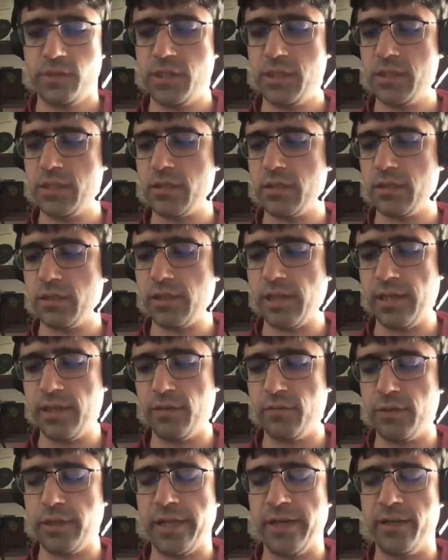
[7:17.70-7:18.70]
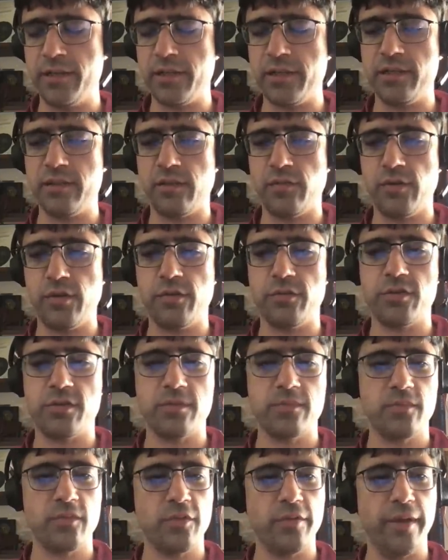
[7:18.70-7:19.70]
which is kind of related to ease of
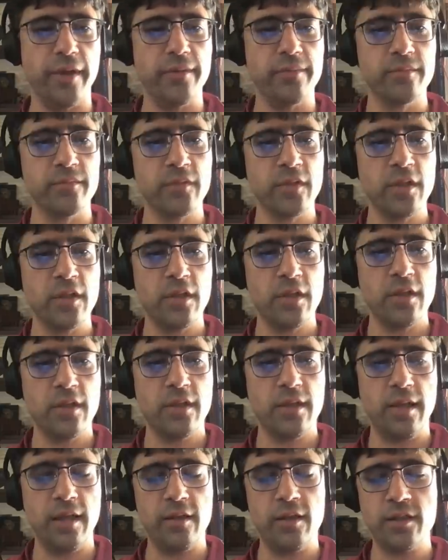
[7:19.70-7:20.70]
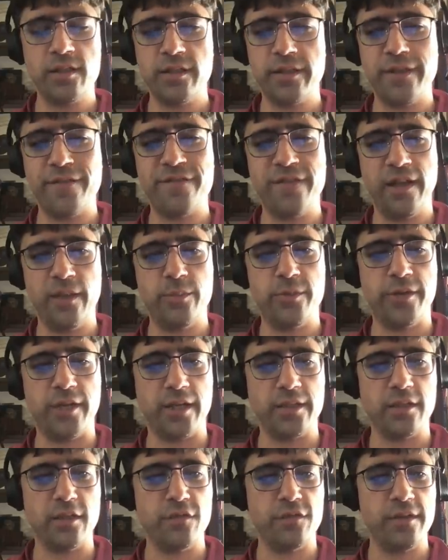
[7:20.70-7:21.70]
use, right? How long till they felt
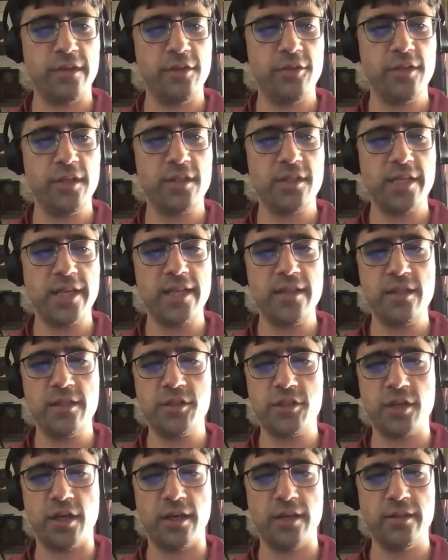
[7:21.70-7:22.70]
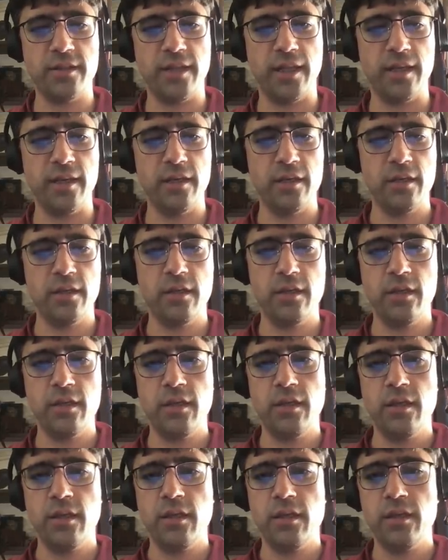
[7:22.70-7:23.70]
productive? And you can see in this chart that
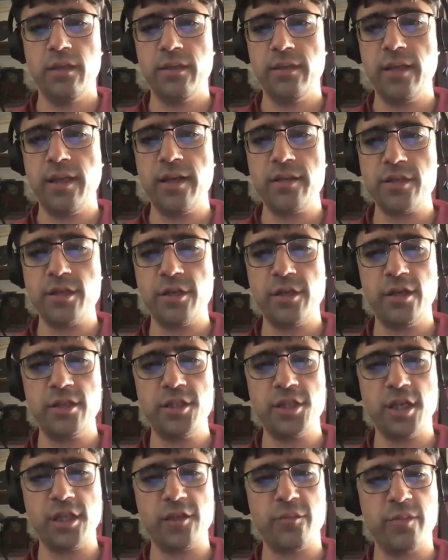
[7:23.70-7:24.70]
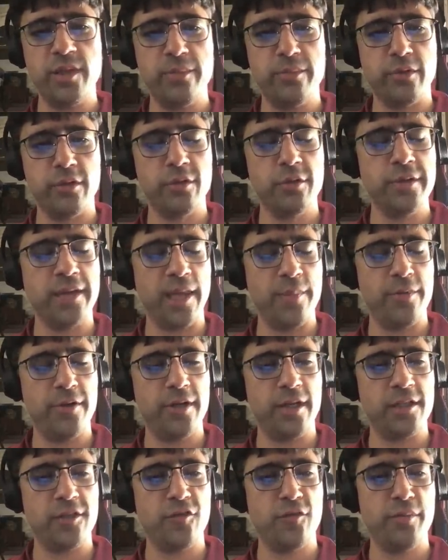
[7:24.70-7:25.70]
there's a good chunk of people who get
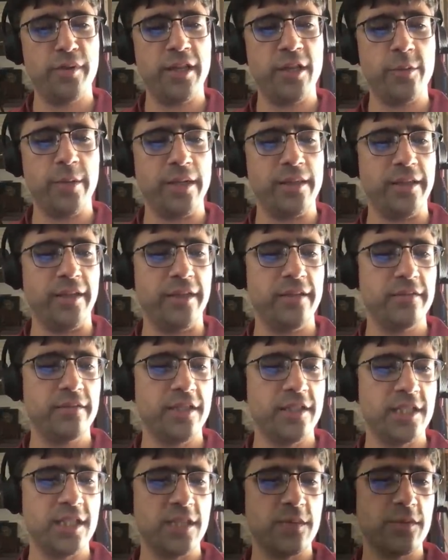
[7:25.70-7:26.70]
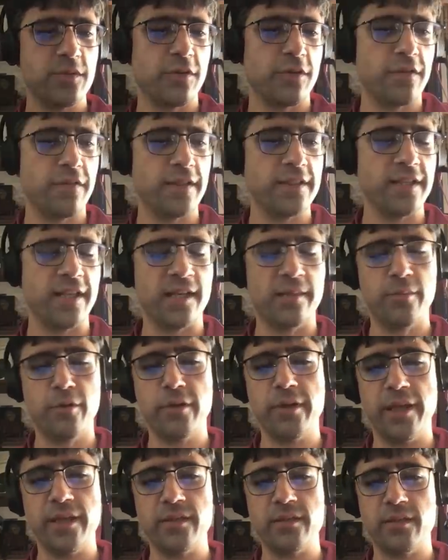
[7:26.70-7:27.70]
productive pretty quickly. This is sort of the
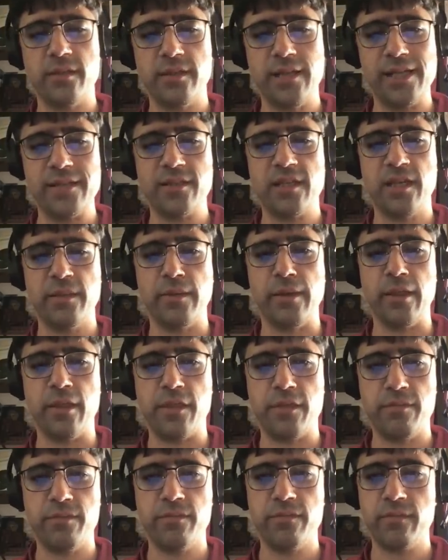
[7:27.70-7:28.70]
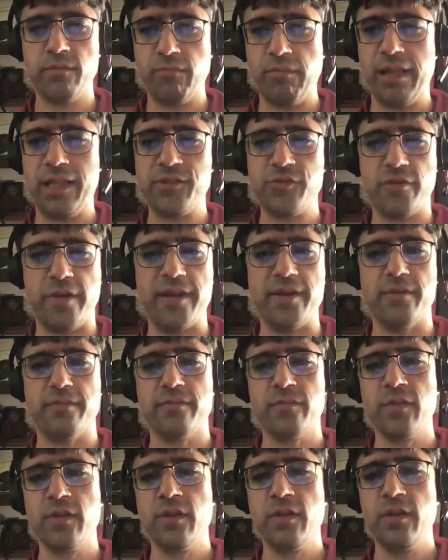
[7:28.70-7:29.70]
Tenable case, less than a month. That's
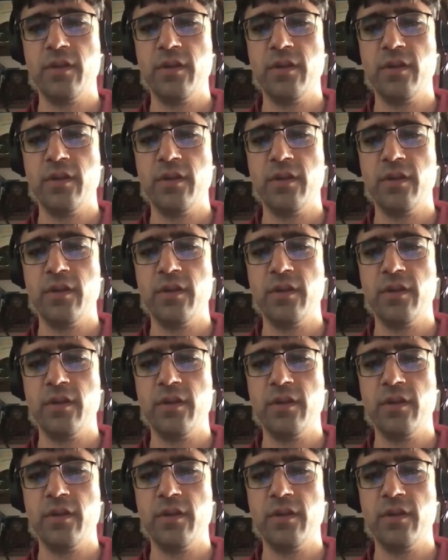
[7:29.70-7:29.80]
great.